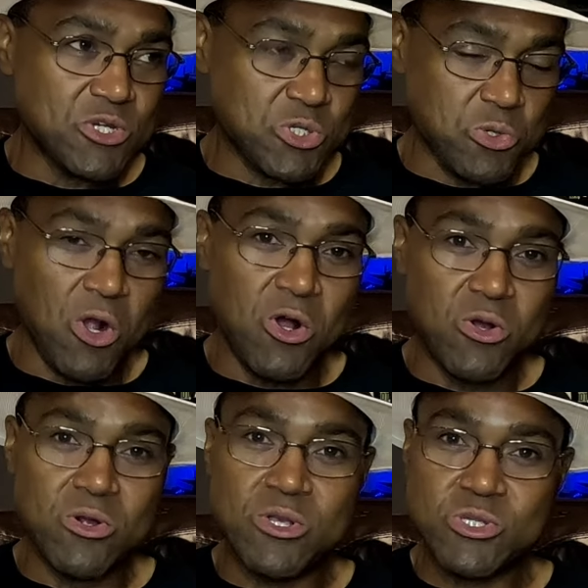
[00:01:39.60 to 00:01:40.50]

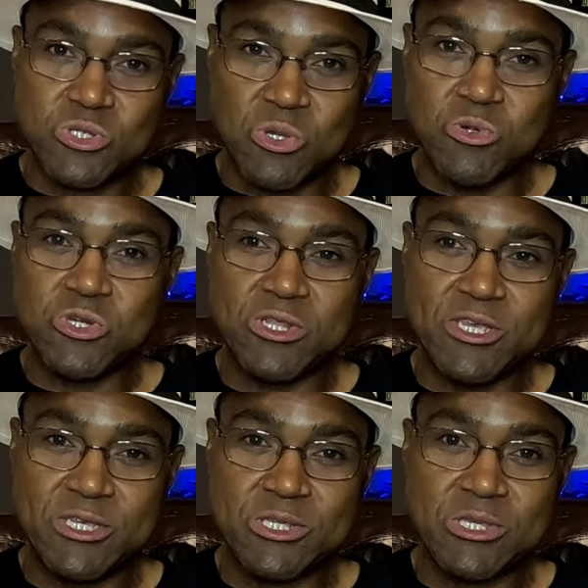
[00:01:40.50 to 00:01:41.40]
strong
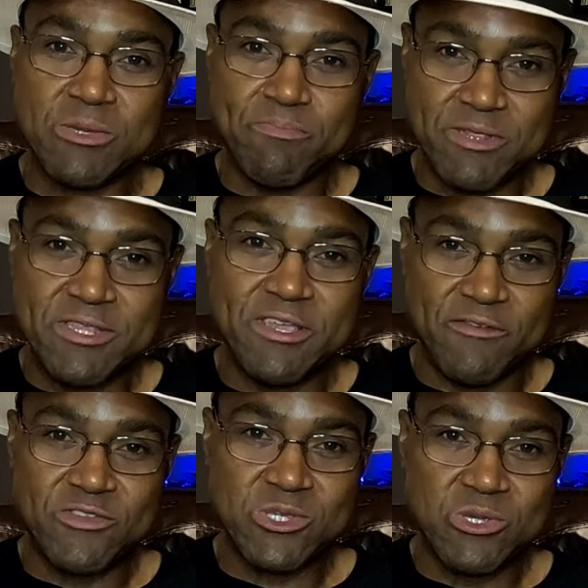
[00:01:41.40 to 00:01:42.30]
socialist
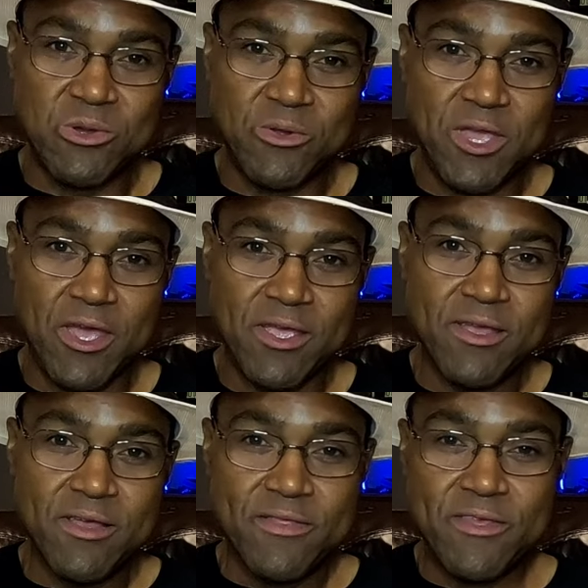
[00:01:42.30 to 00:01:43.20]
beliefs,
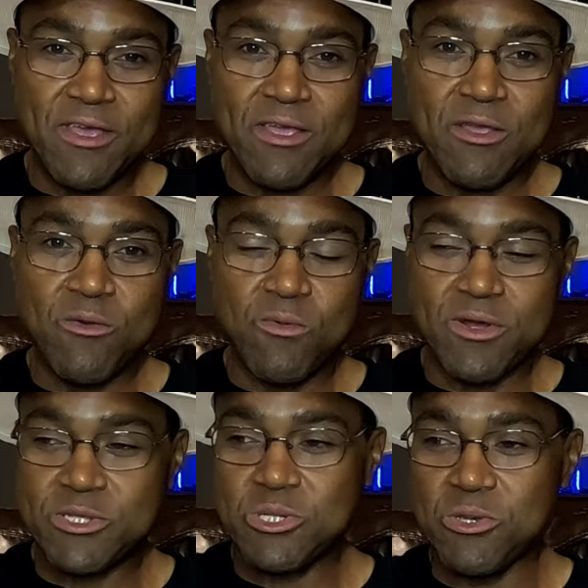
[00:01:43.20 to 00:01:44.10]
okay? They
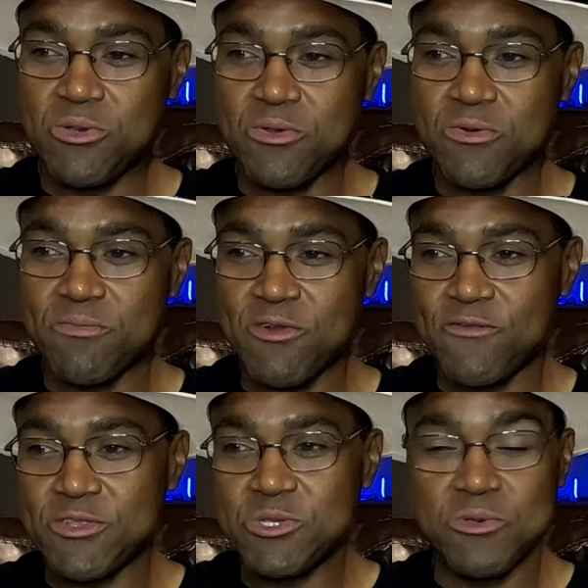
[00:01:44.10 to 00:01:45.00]
want to
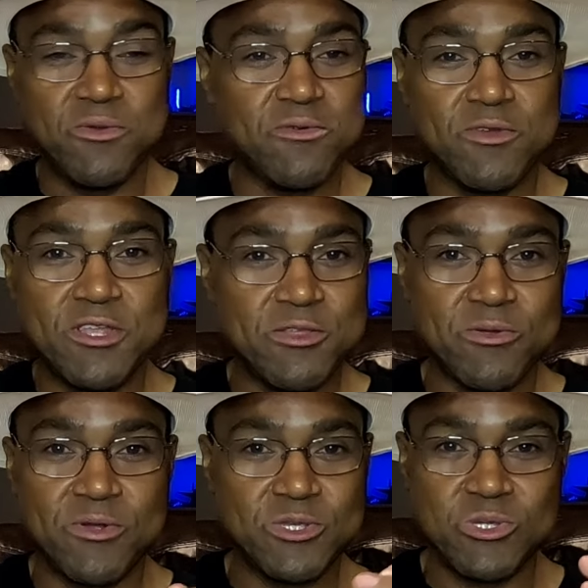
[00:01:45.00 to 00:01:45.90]
move into
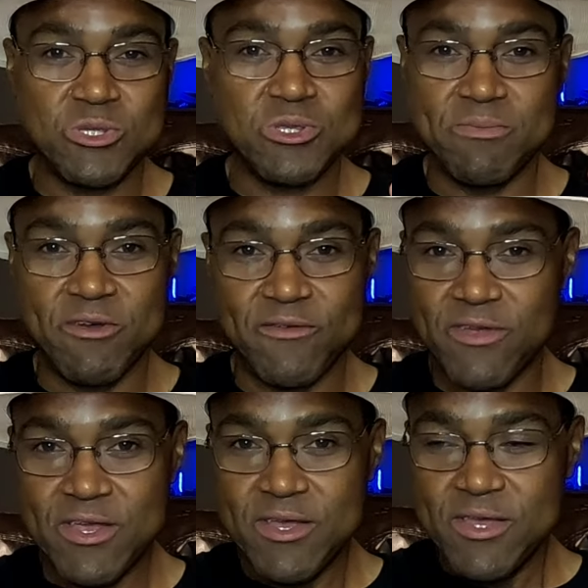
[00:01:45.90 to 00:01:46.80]
either a system
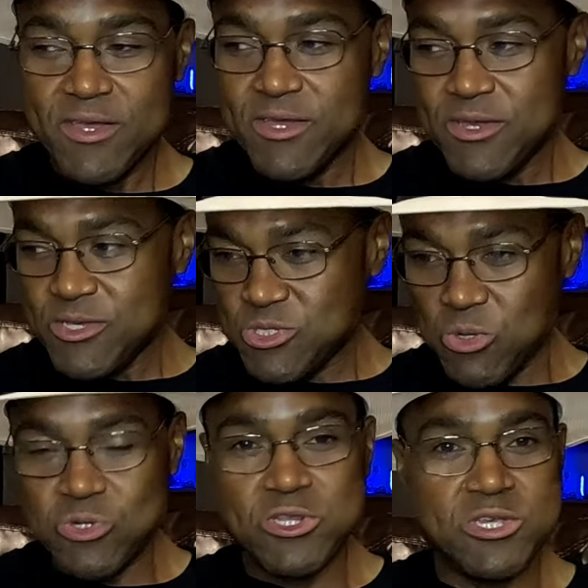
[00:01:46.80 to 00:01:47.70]
of
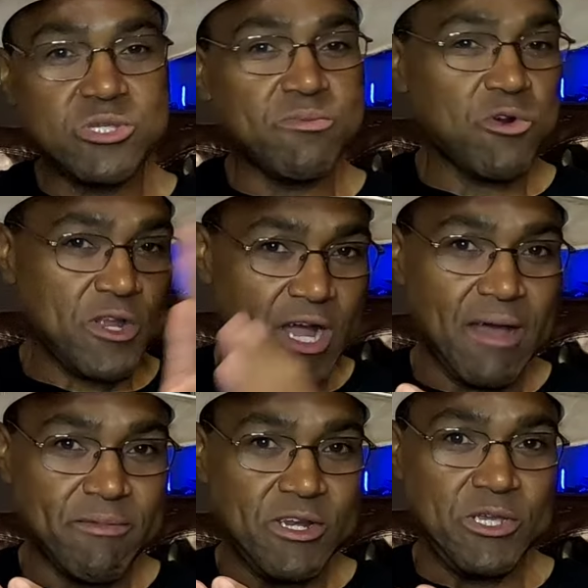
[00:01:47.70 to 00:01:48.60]
socialism or
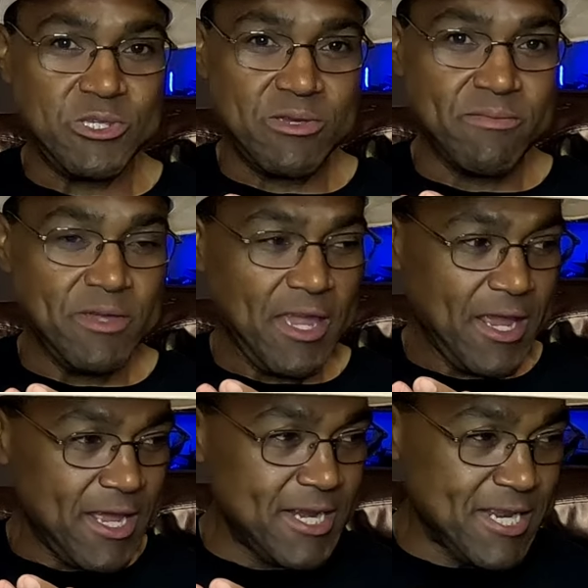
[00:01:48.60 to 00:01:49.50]
communism,
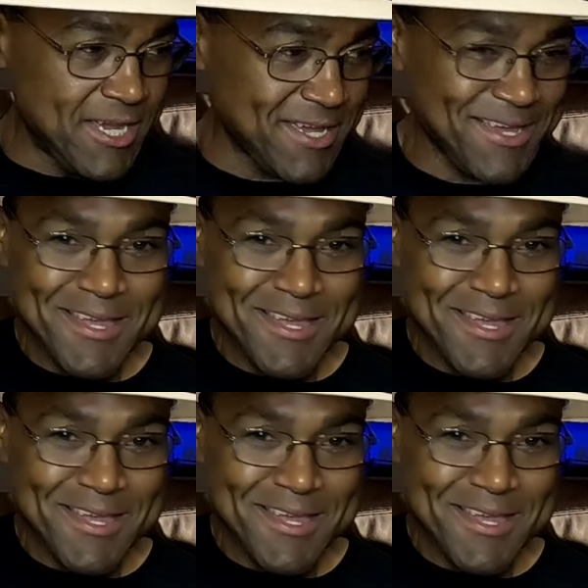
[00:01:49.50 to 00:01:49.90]
and